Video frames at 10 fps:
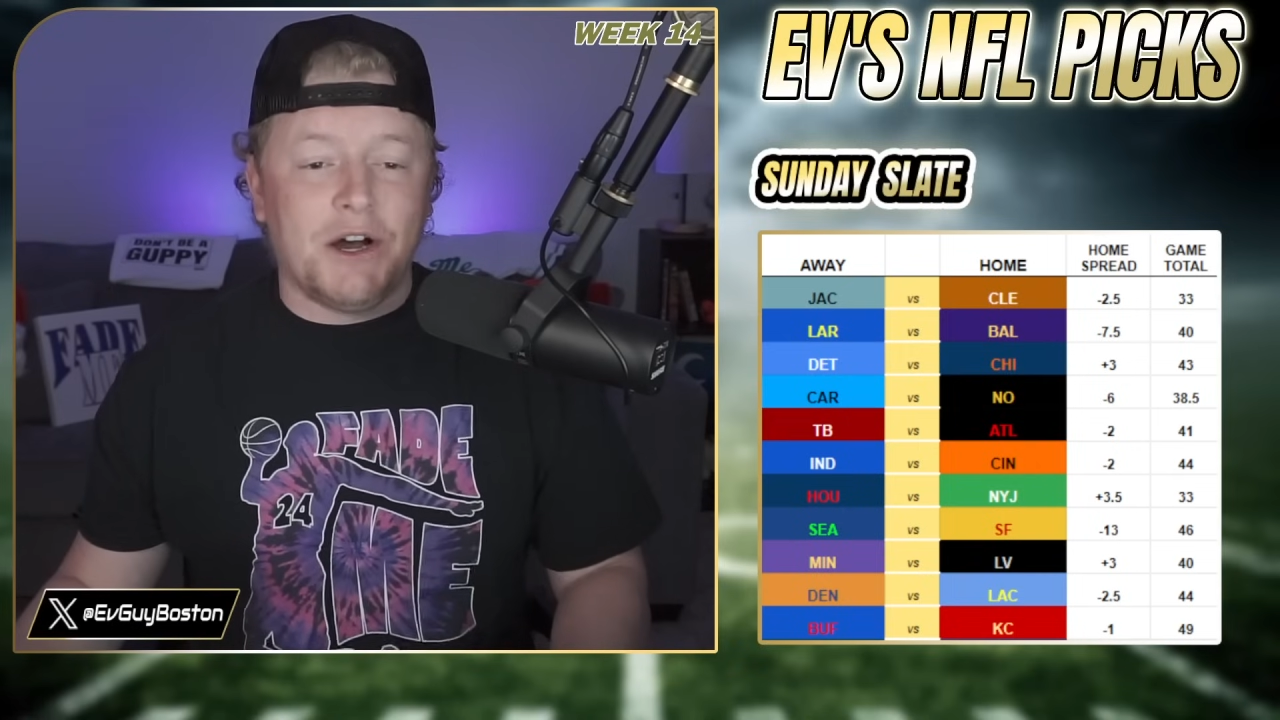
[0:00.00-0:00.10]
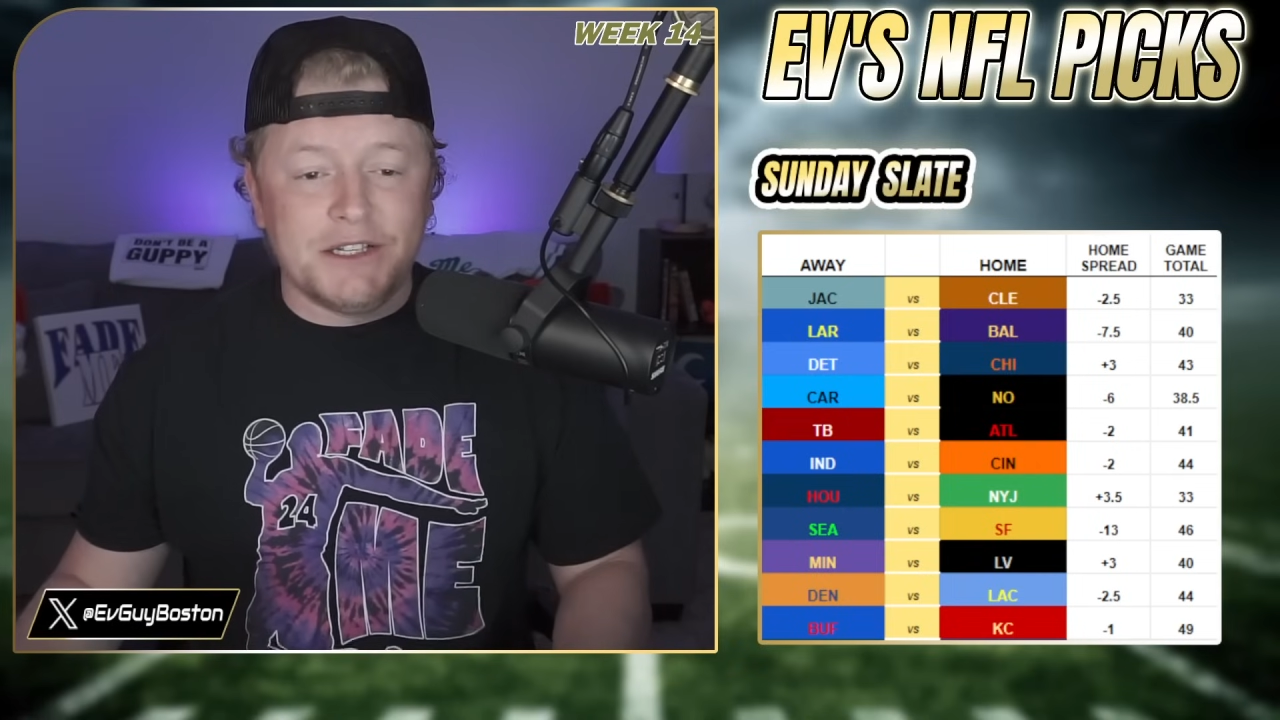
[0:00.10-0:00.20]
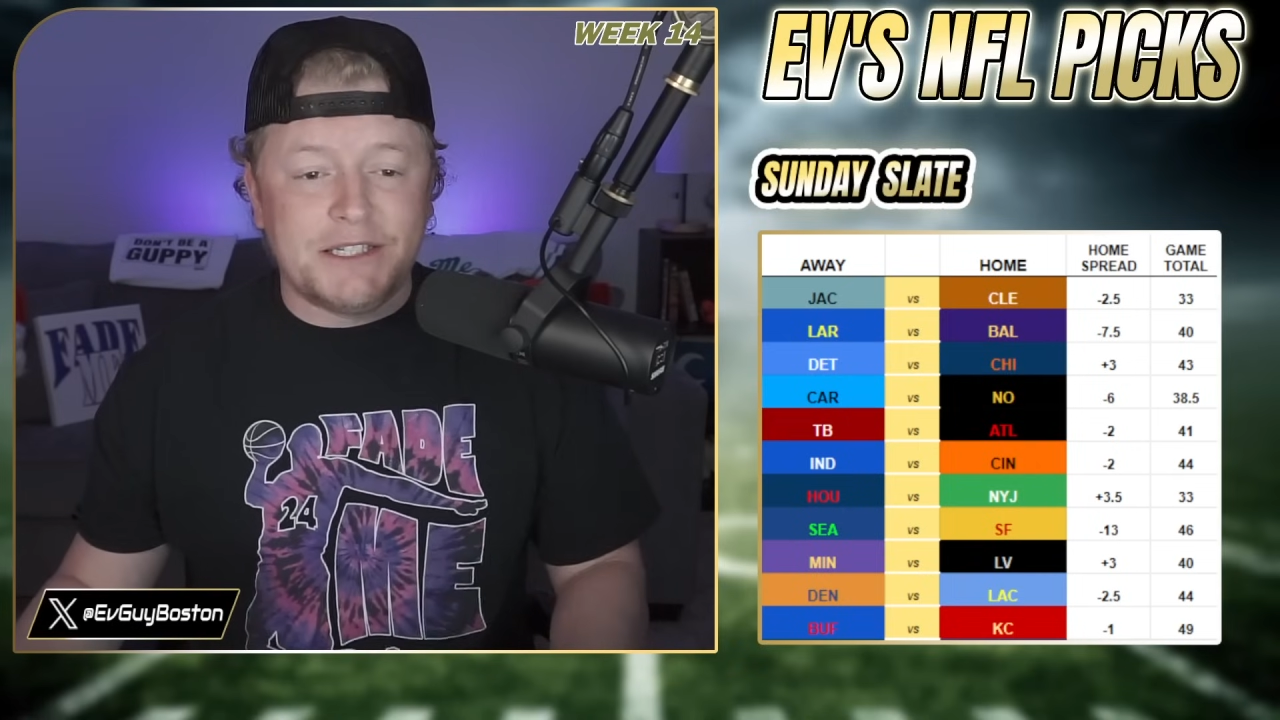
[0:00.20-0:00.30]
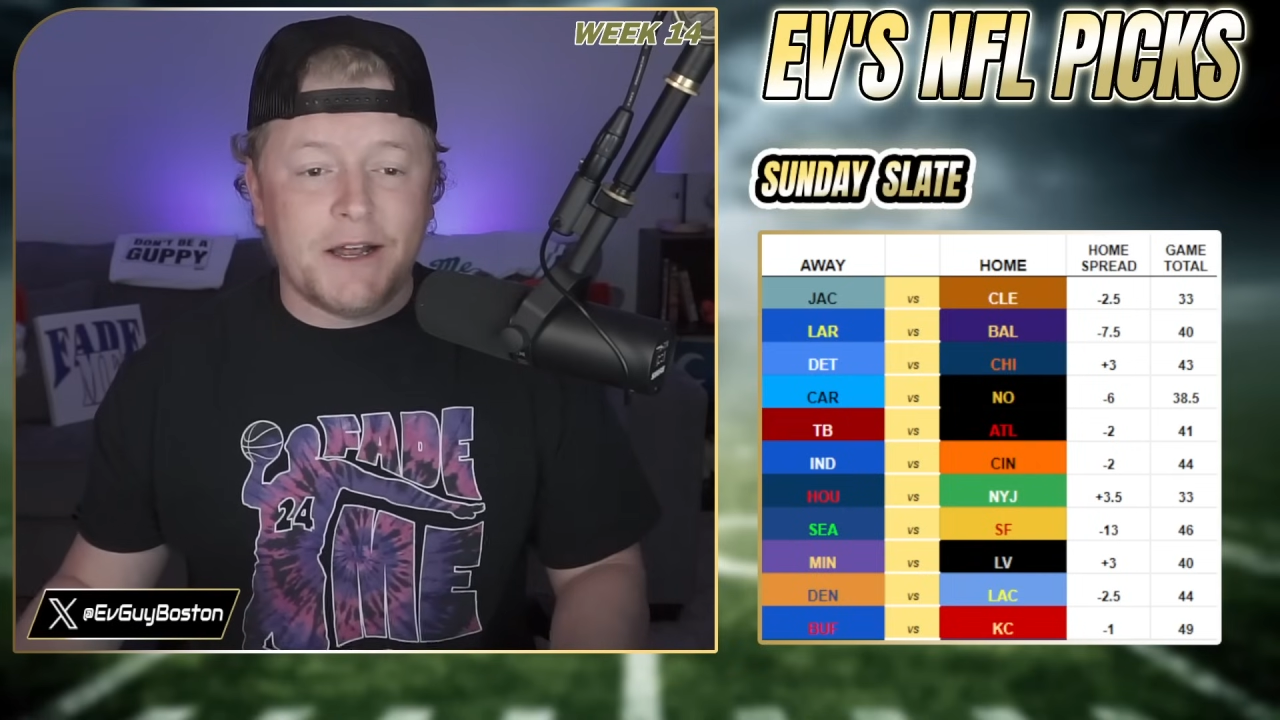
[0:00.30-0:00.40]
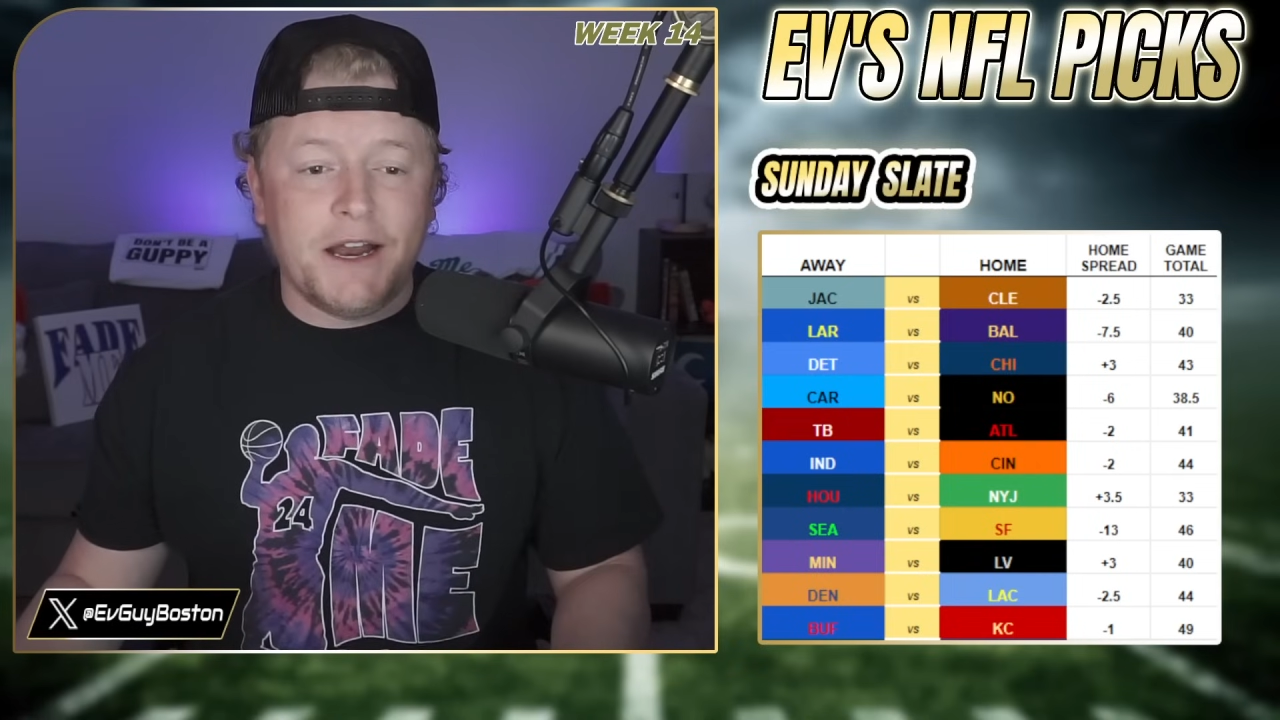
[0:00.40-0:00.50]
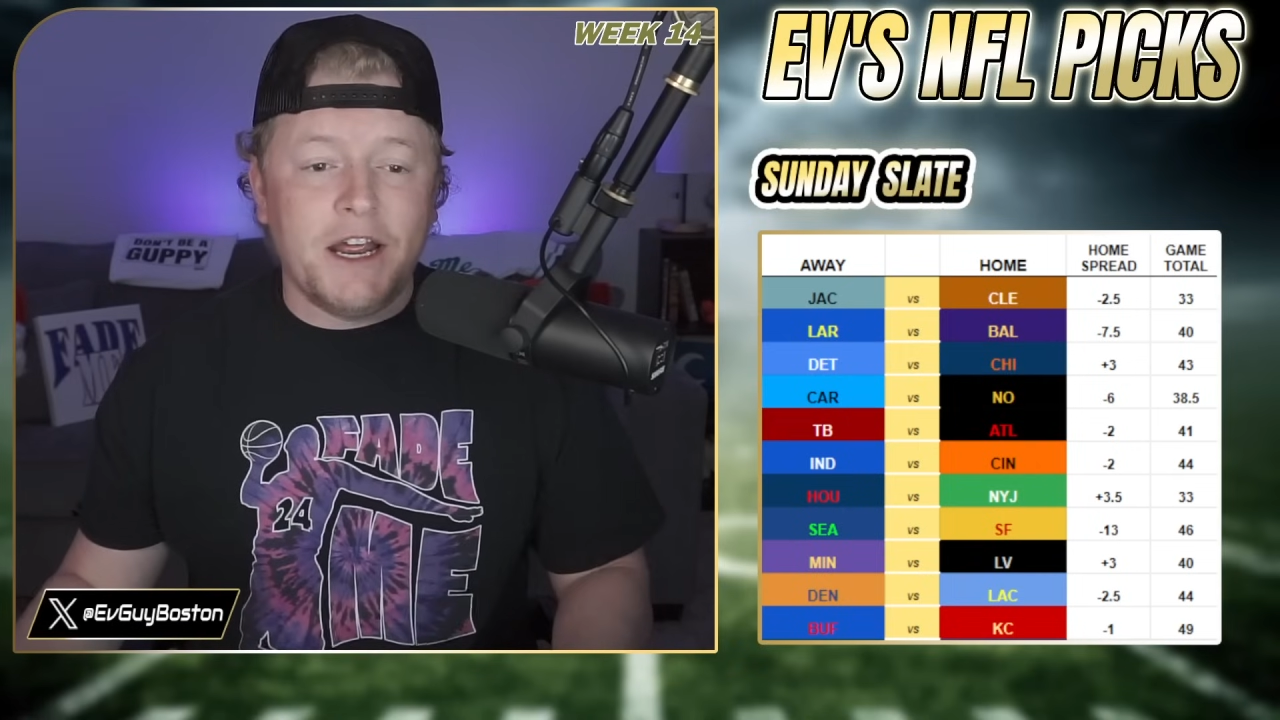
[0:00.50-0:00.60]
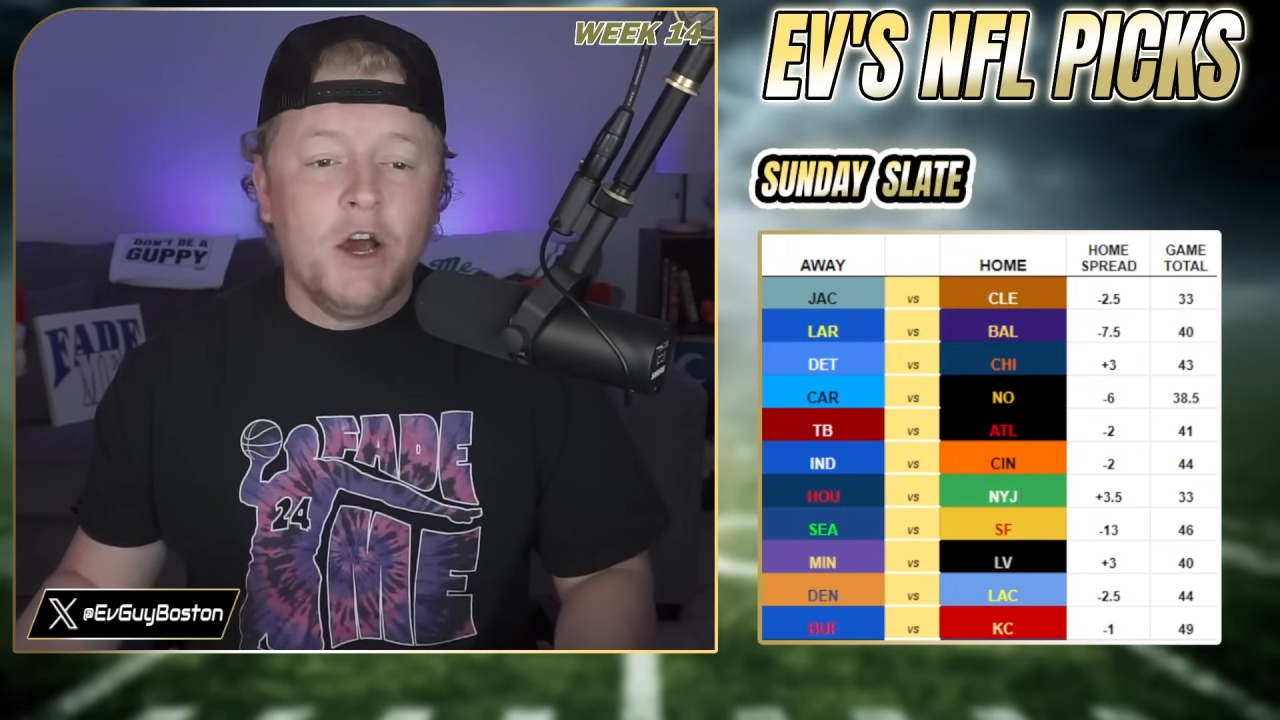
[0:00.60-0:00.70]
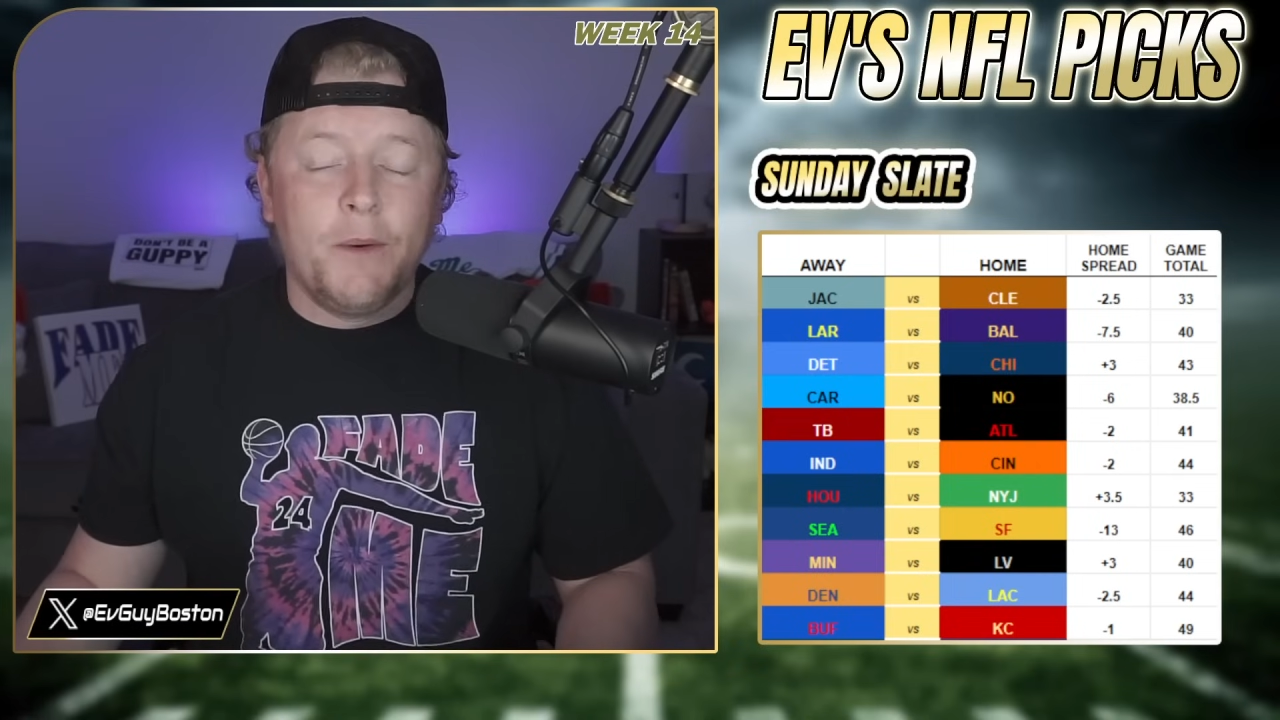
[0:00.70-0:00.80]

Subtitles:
on Sunday,